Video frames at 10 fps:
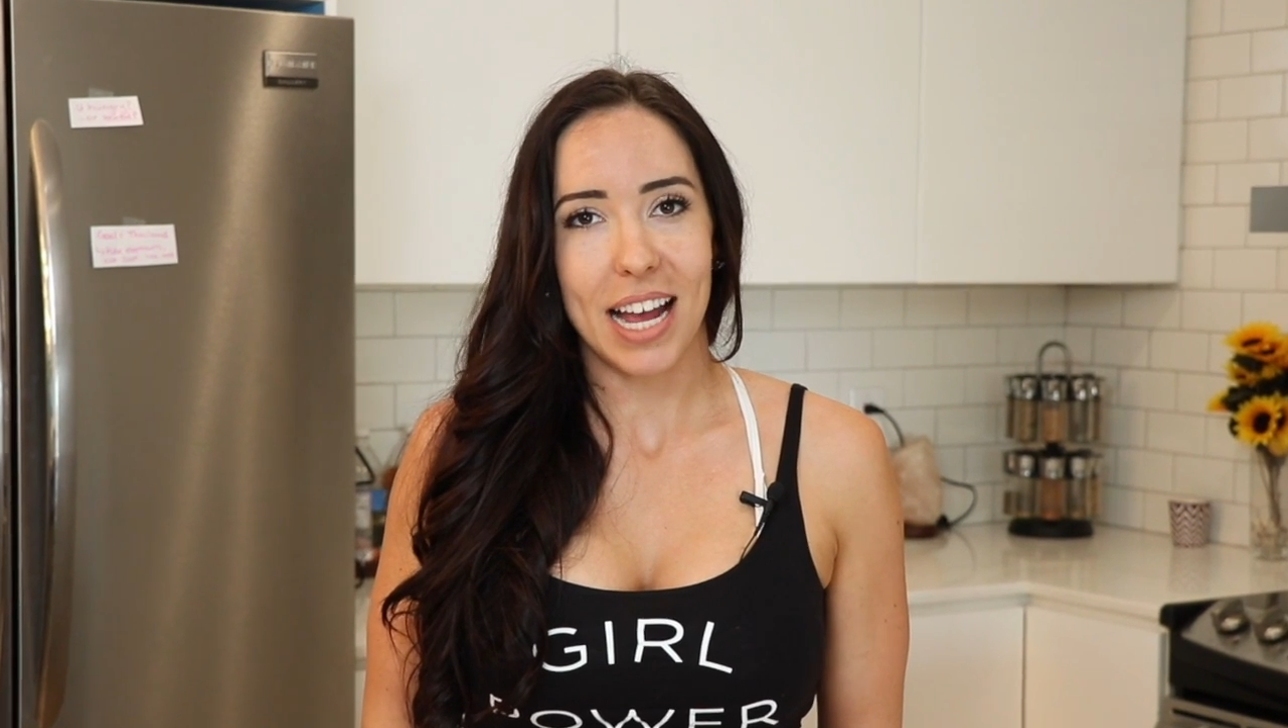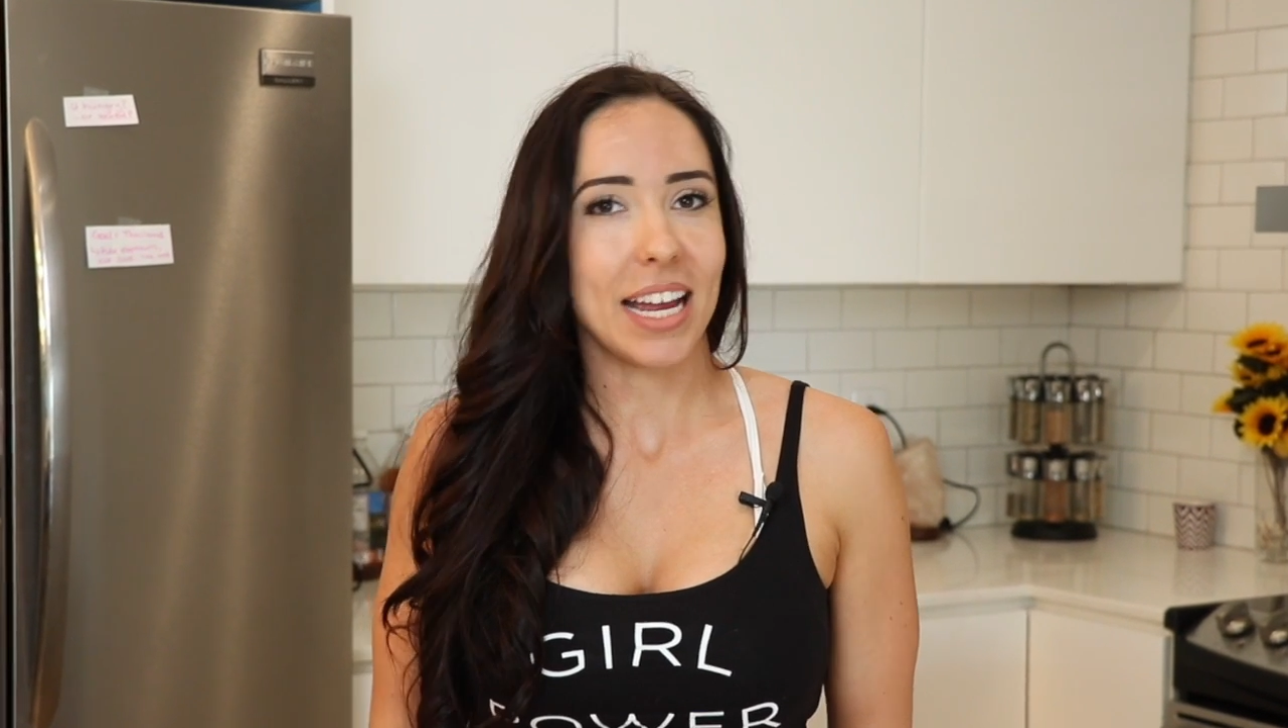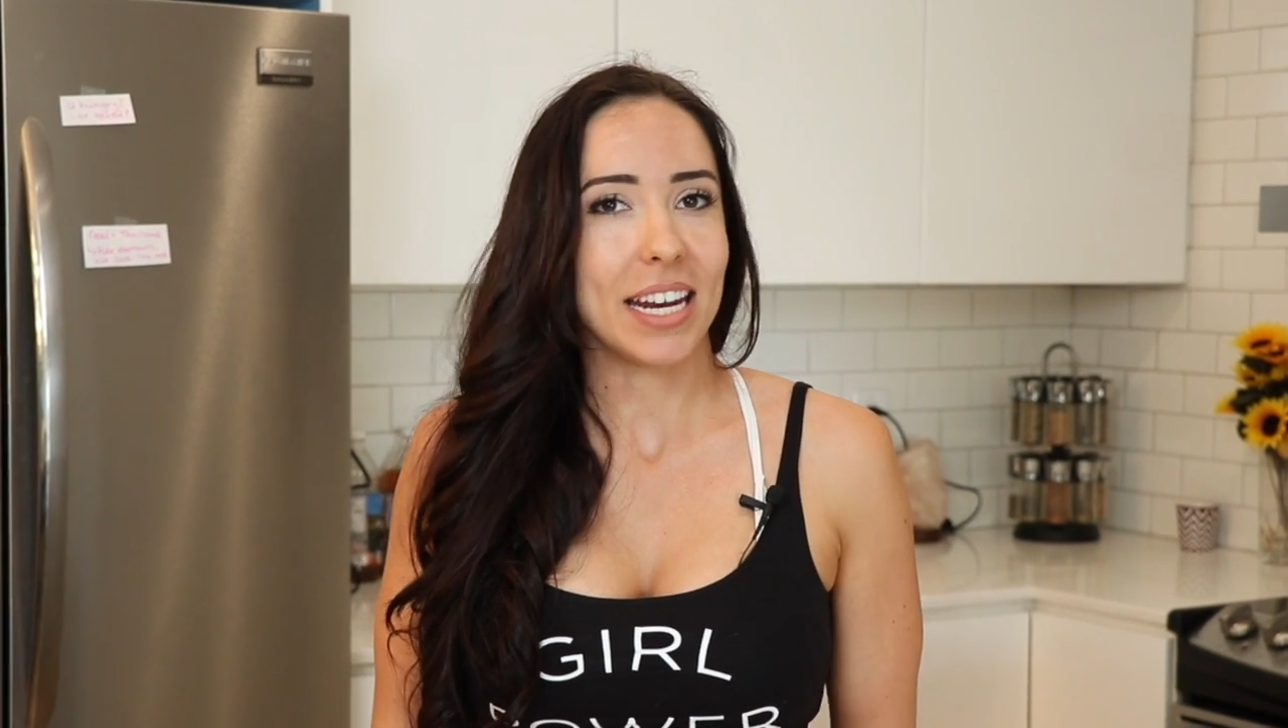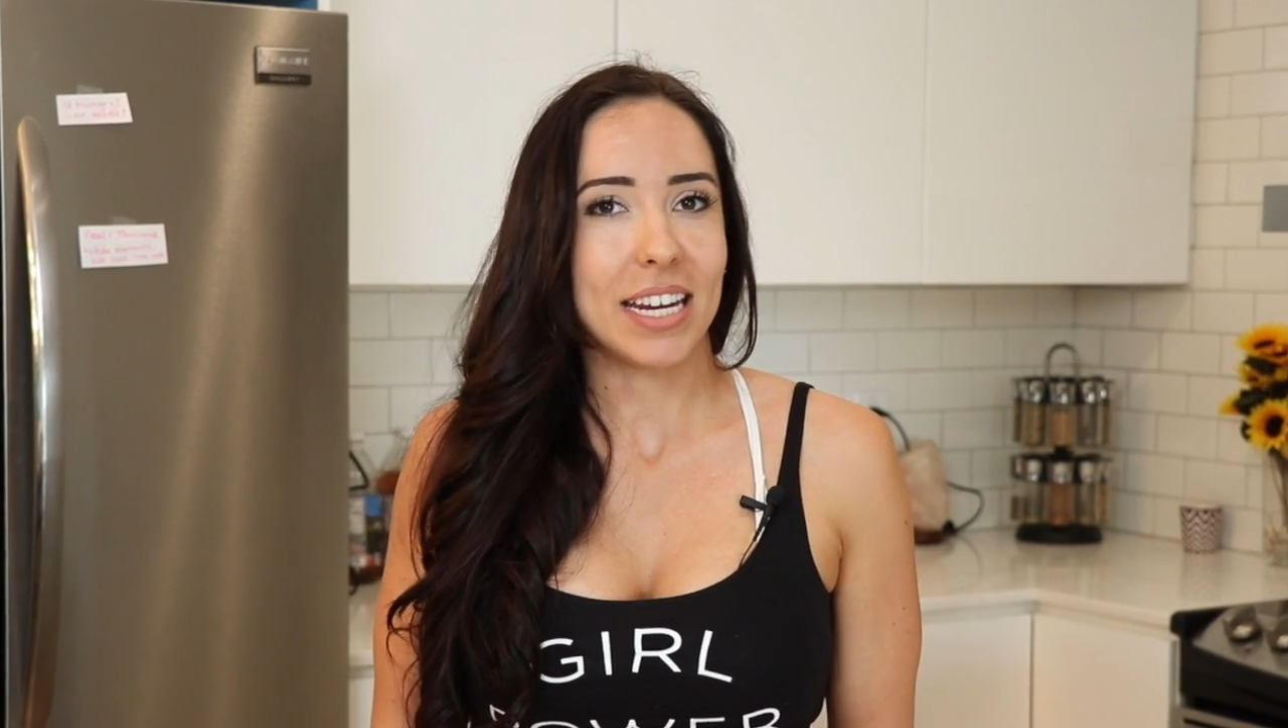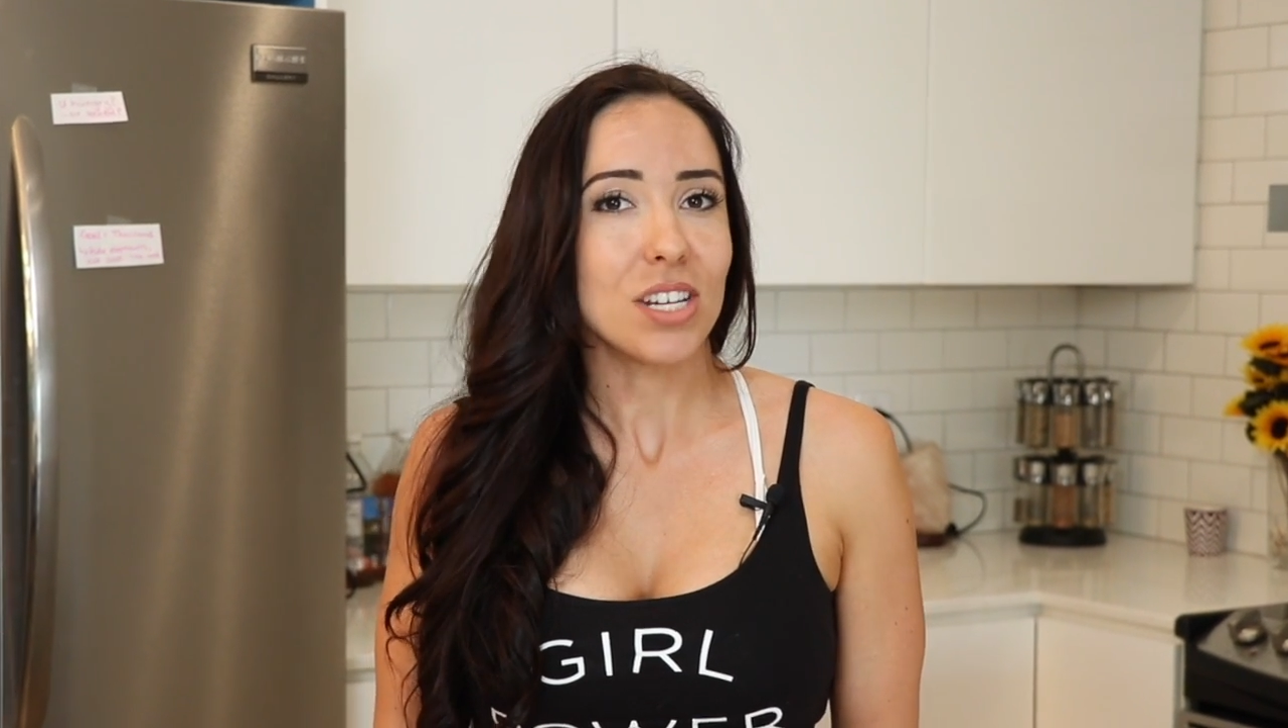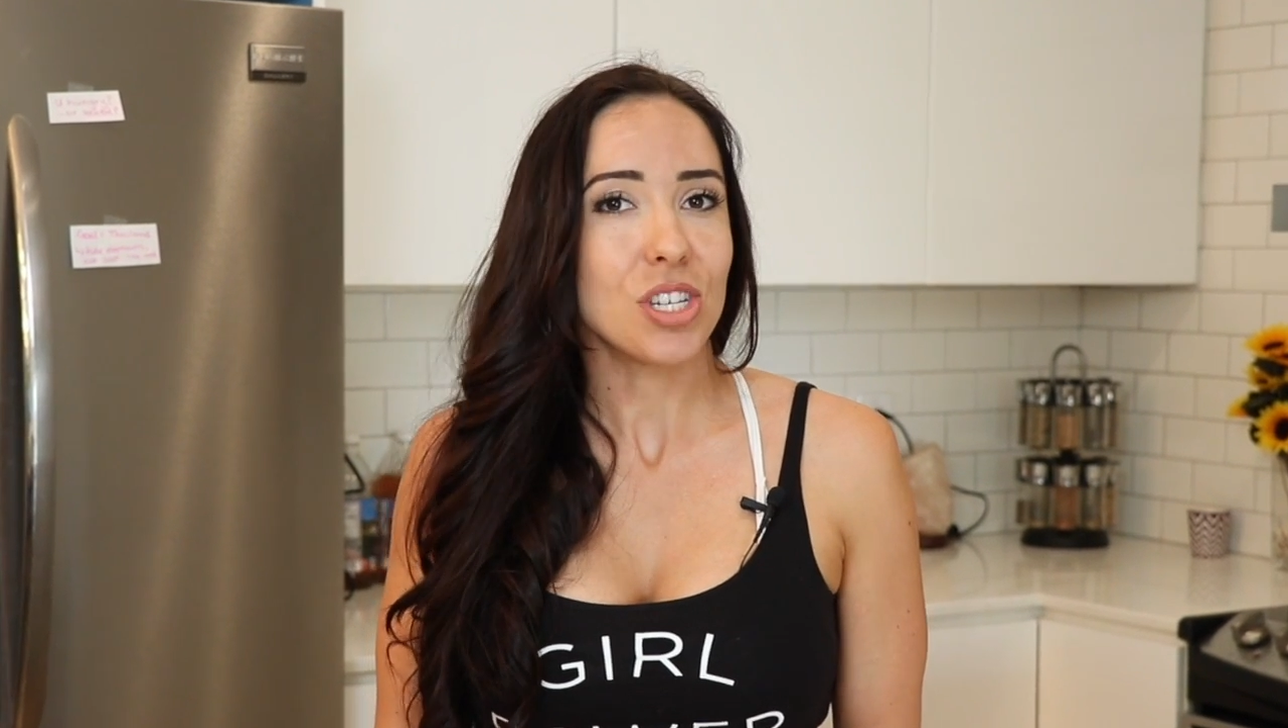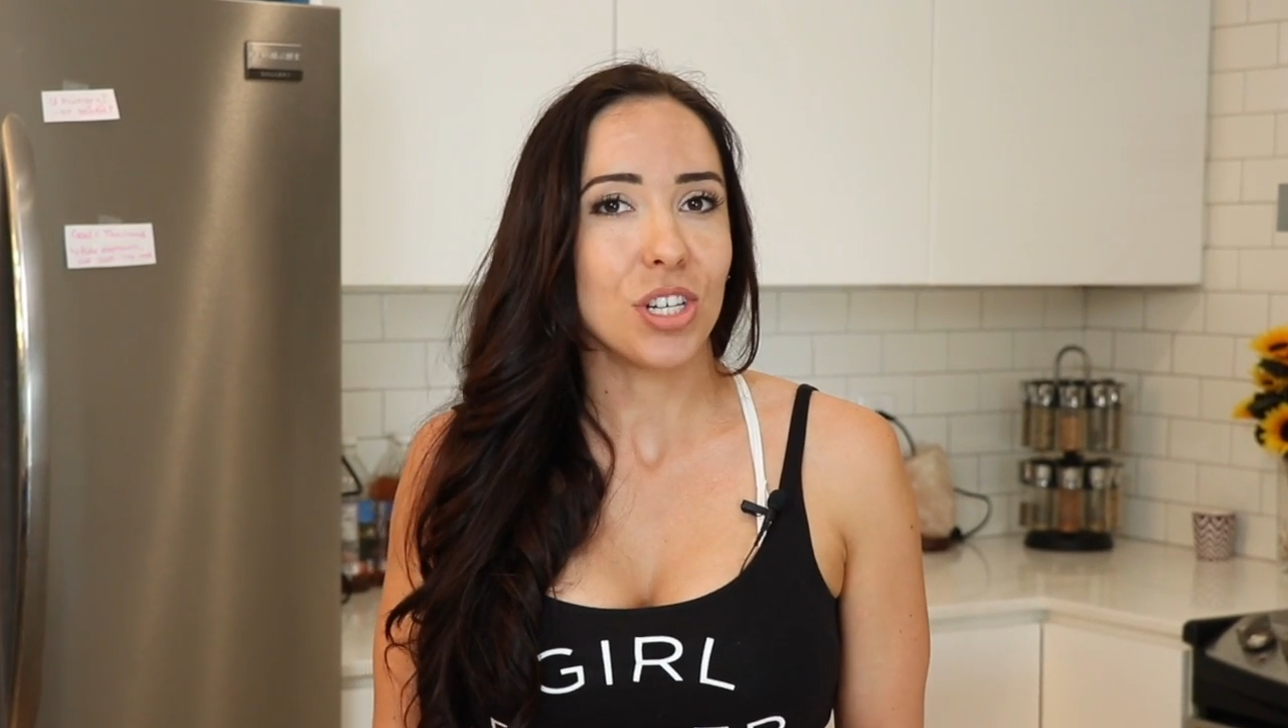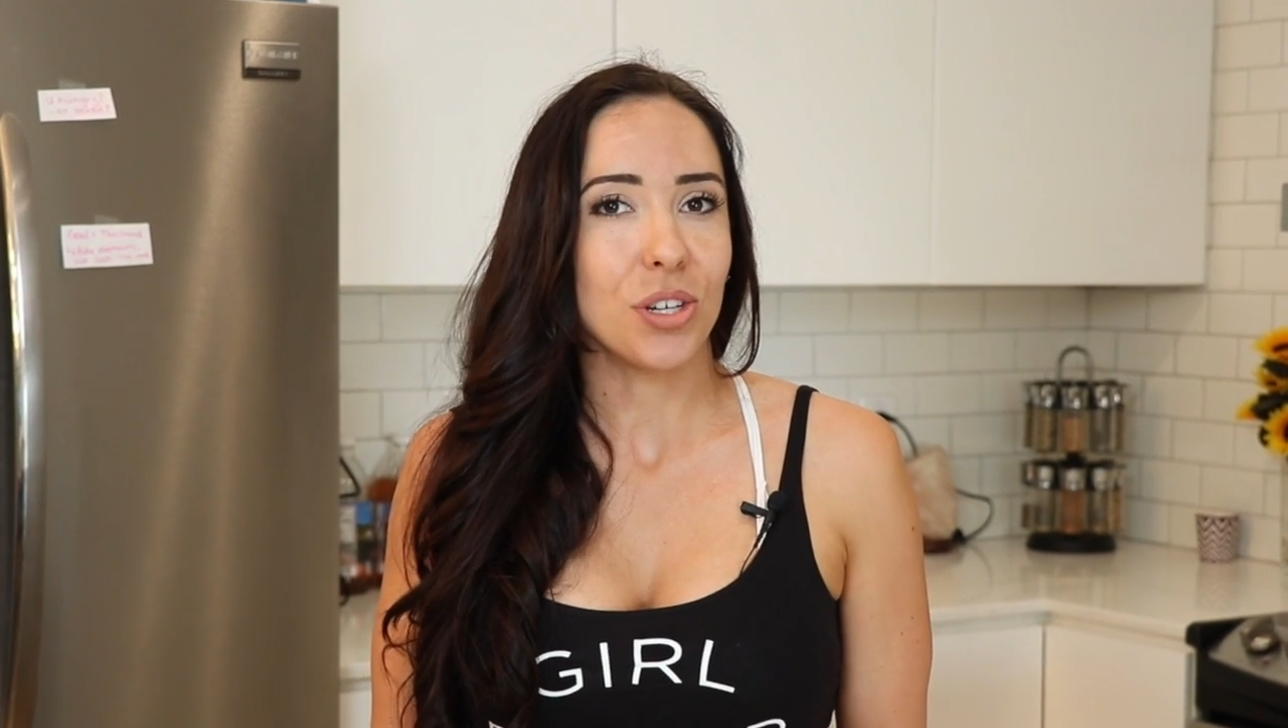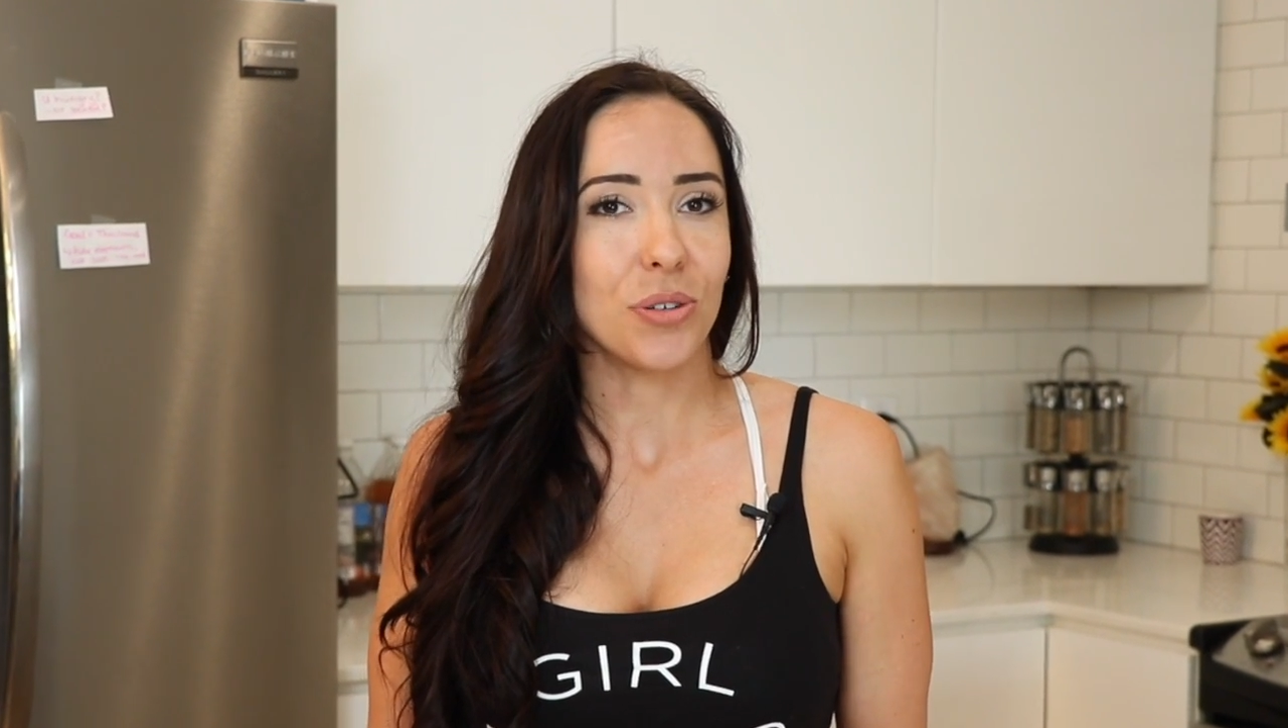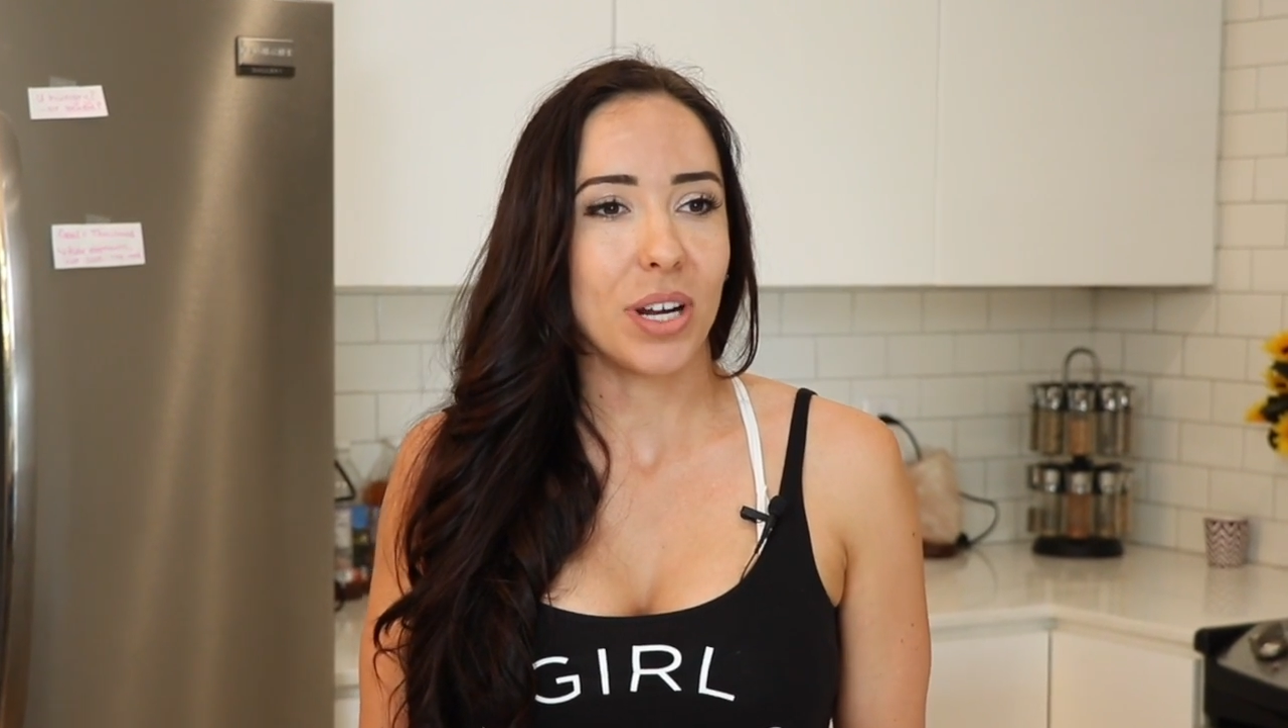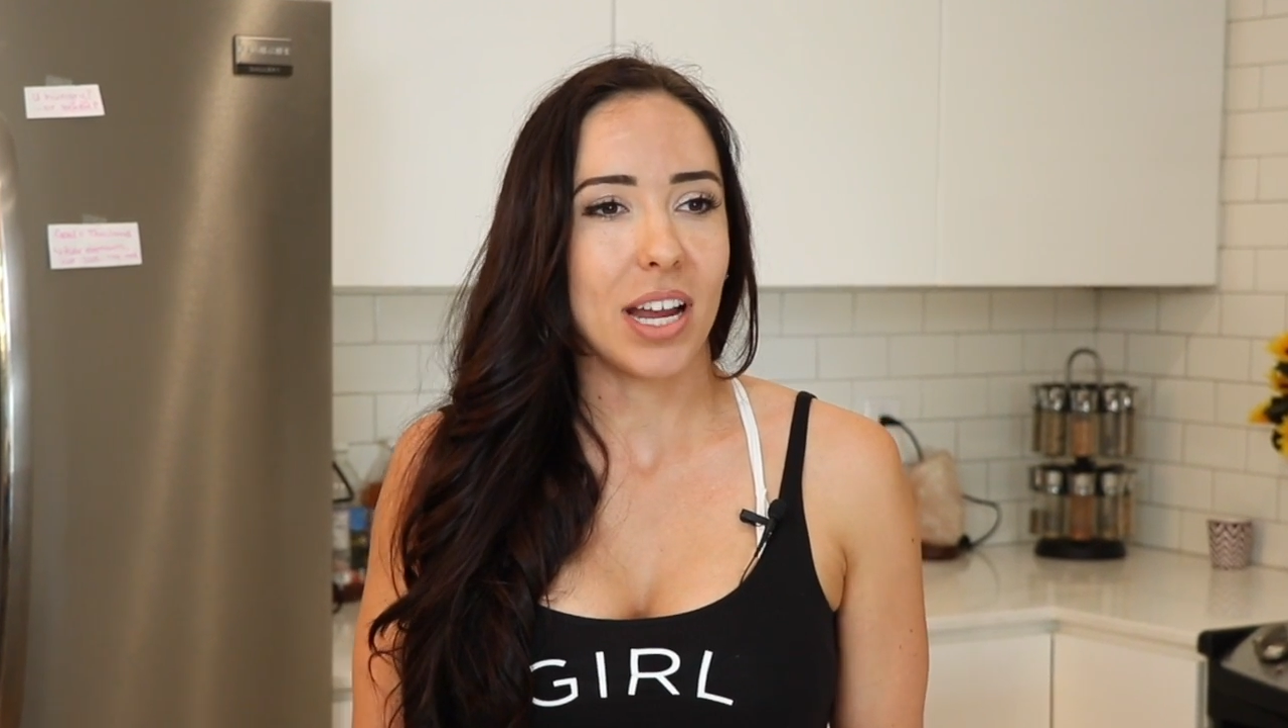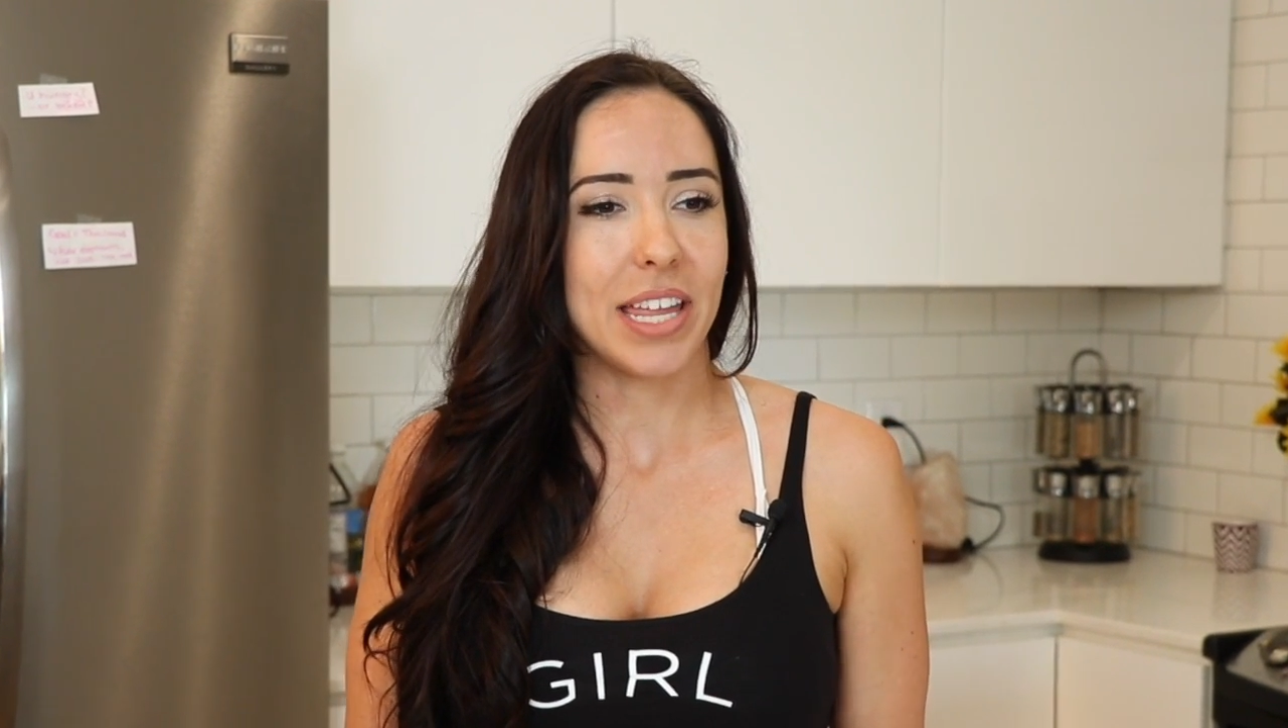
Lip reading: I had an issue